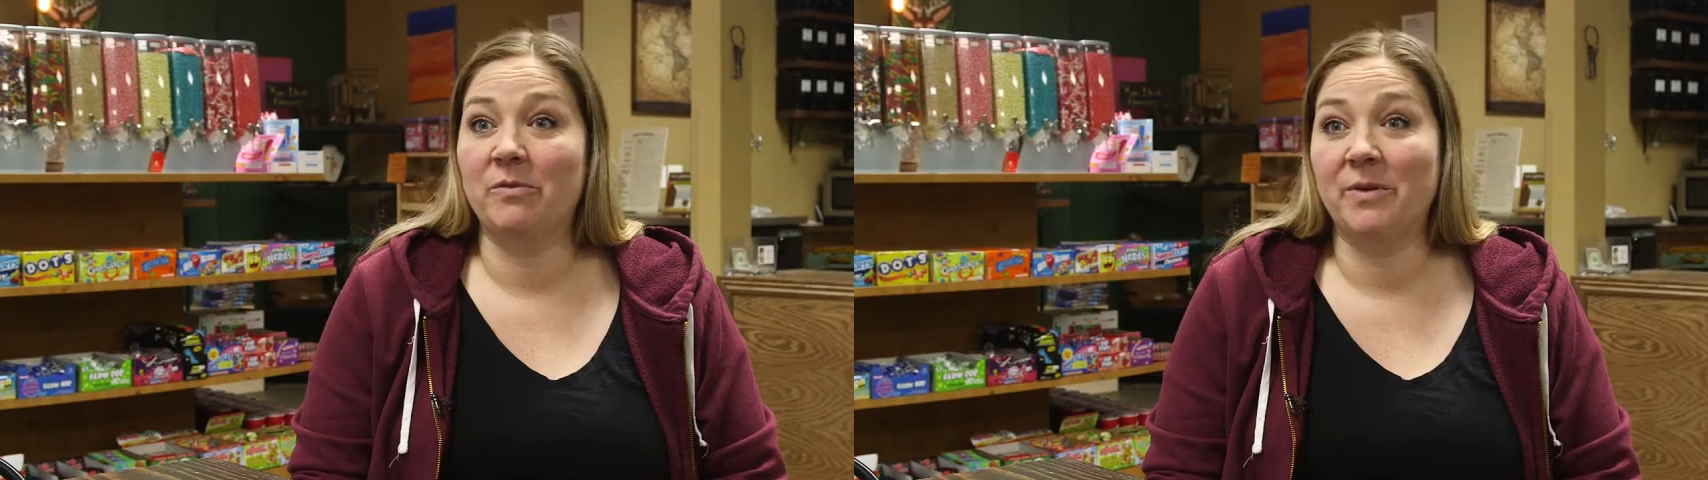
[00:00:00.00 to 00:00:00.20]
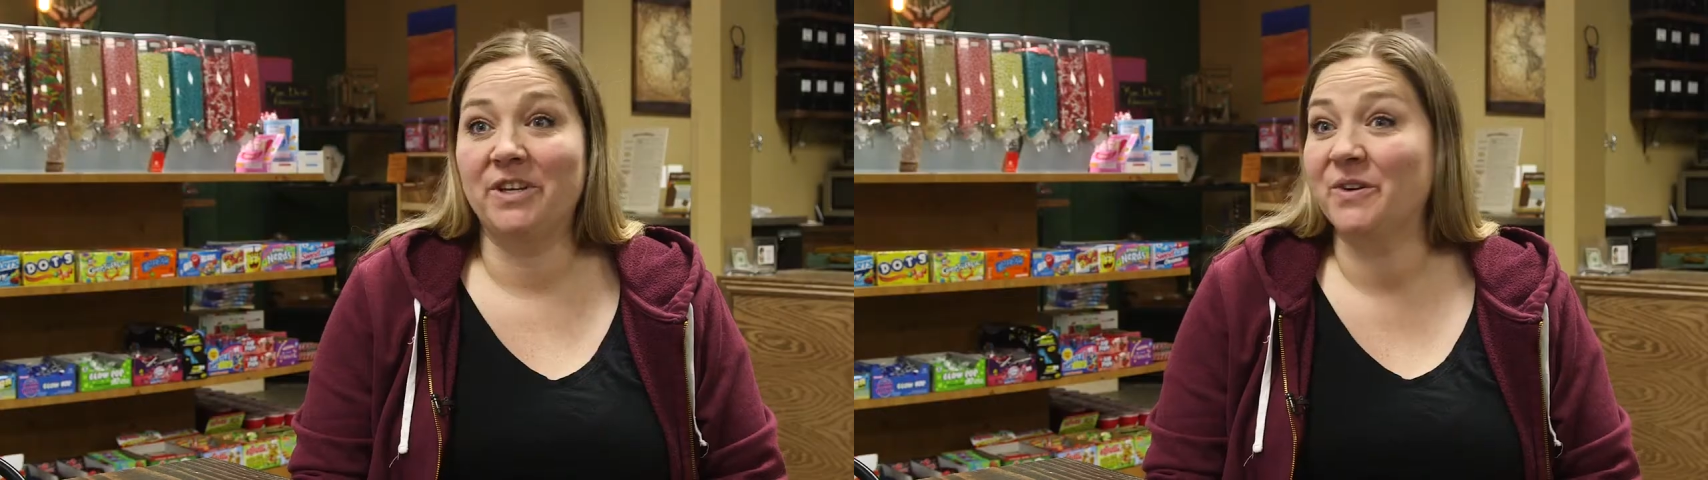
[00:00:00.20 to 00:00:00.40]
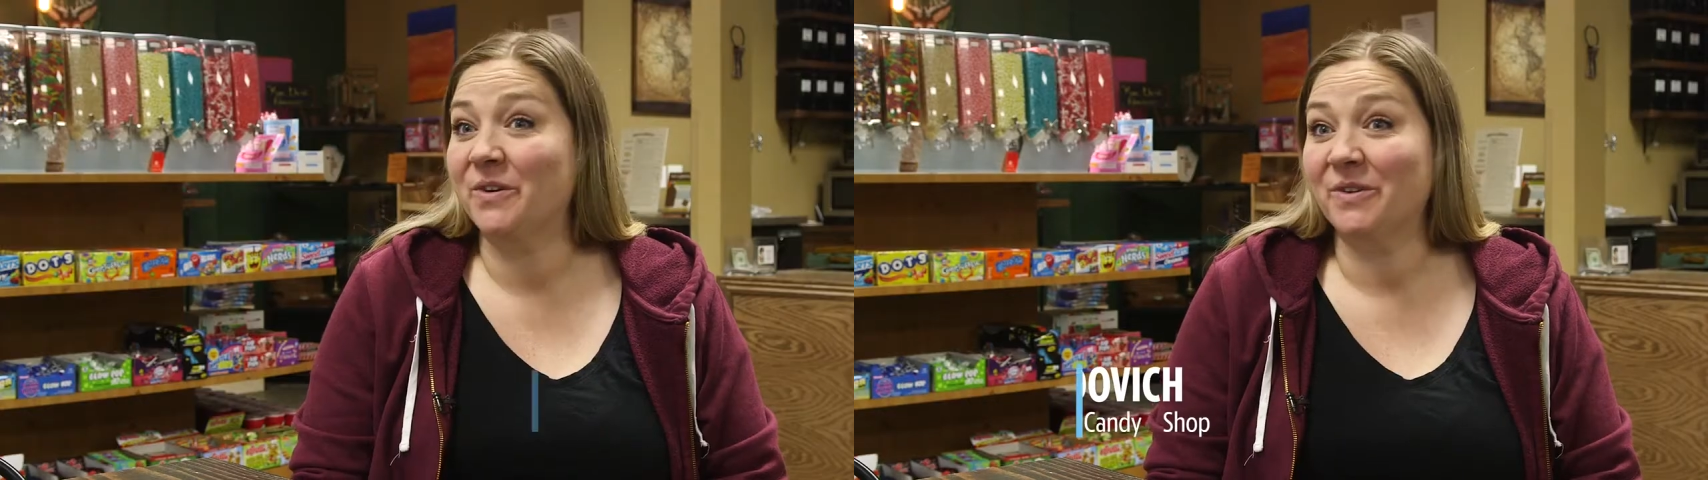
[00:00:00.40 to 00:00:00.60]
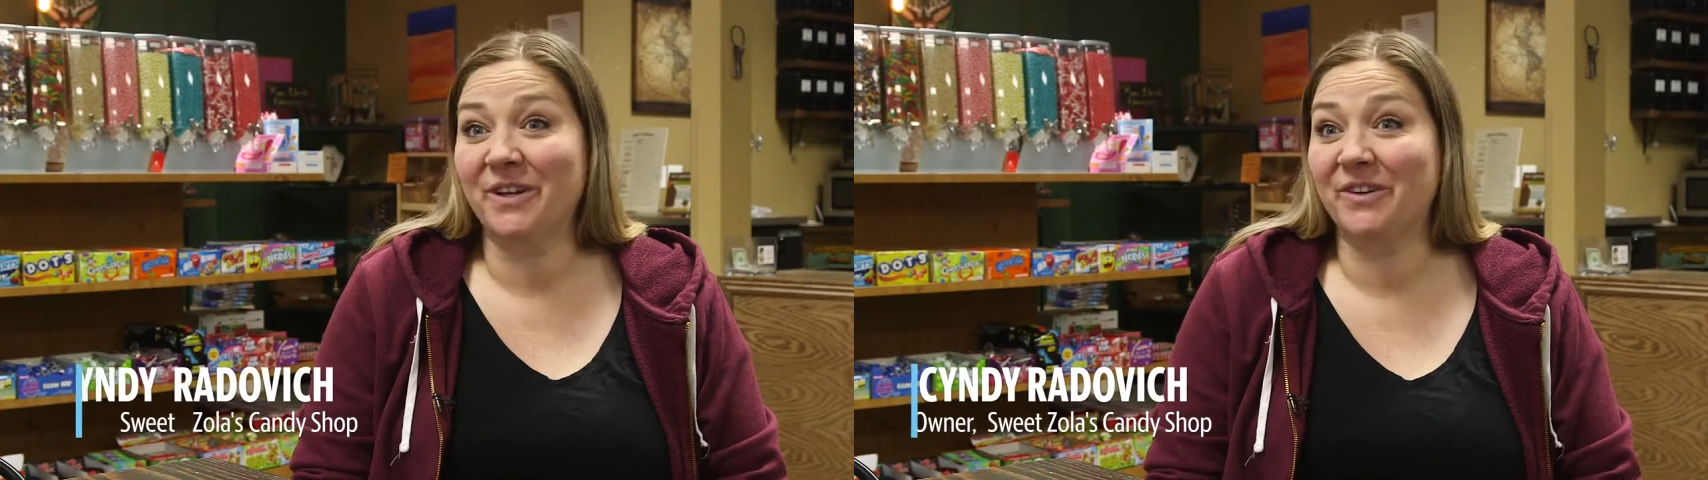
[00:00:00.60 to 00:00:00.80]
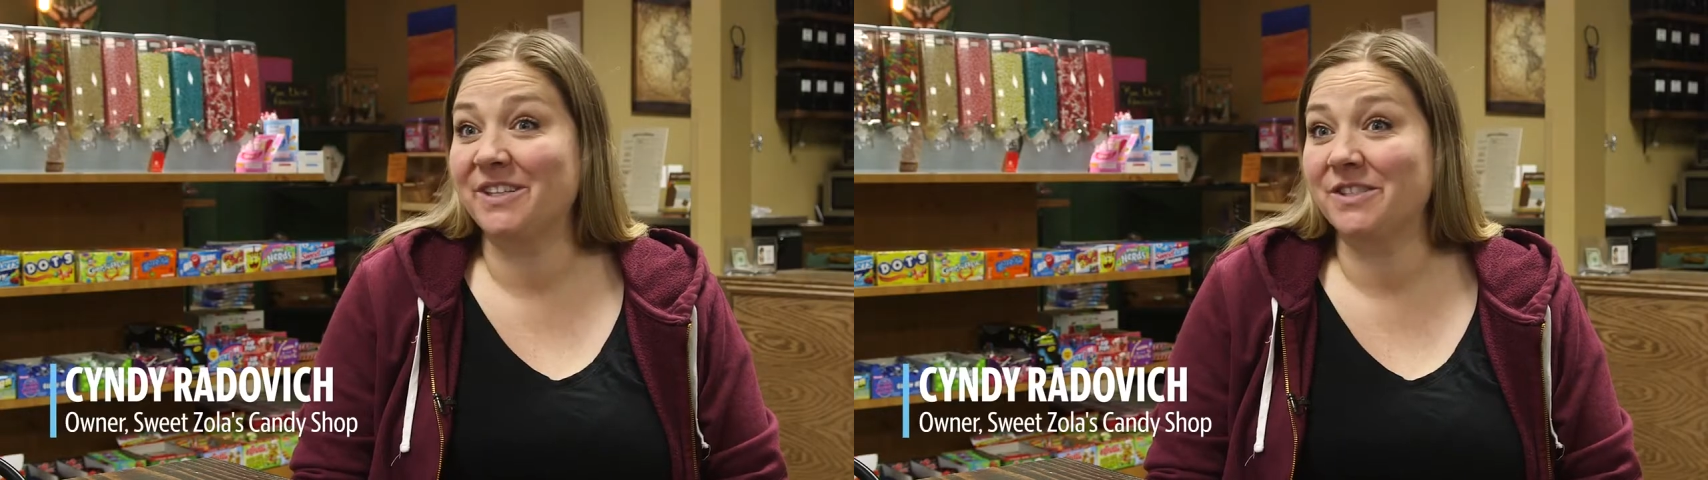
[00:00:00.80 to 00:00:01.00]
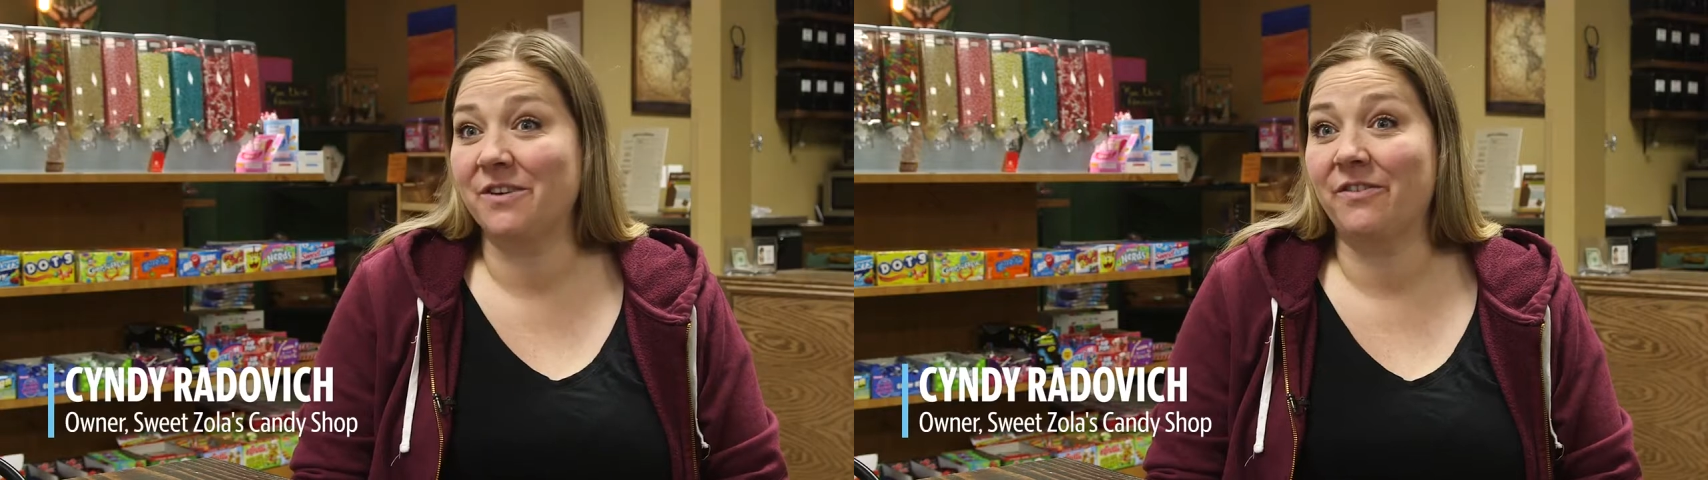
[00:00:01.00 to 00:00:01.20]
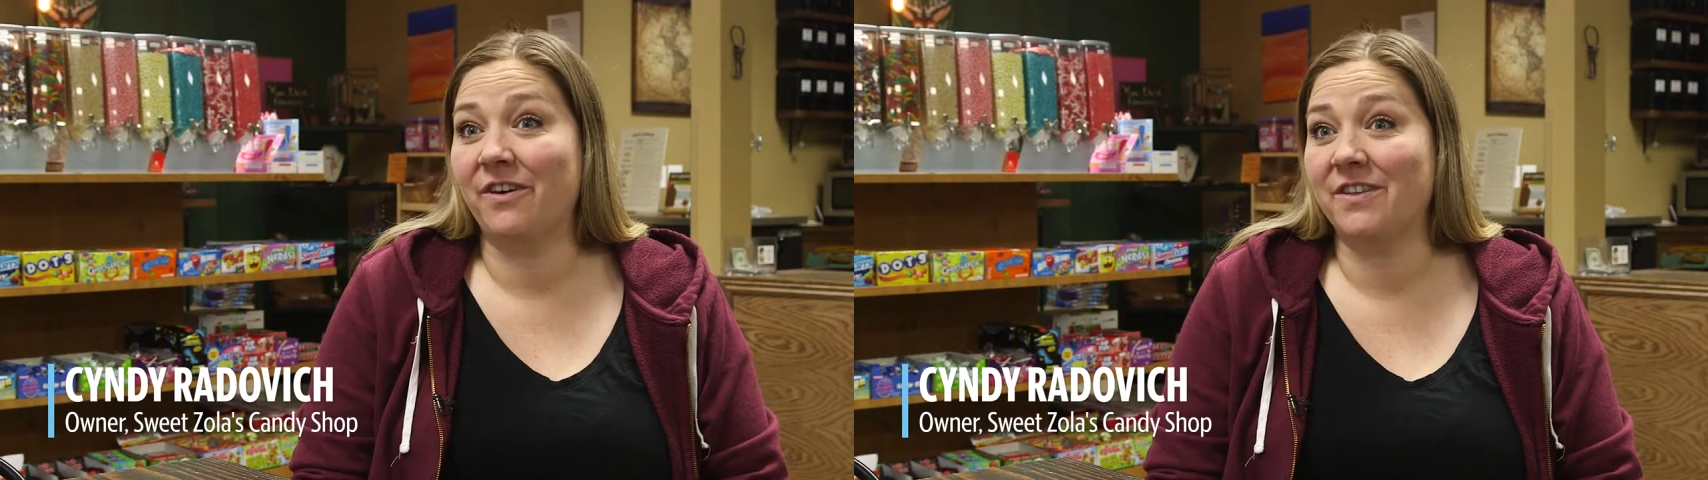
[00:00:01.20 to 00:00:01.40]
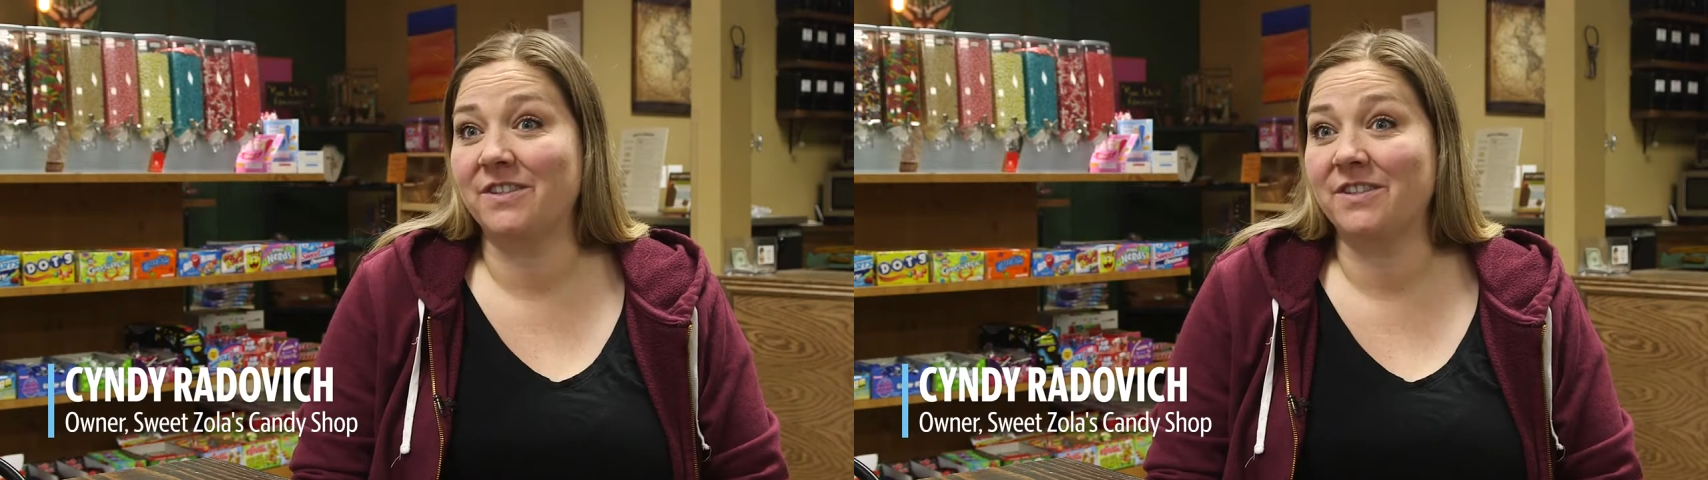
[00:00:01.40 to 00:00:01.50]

We've been doing really great so far.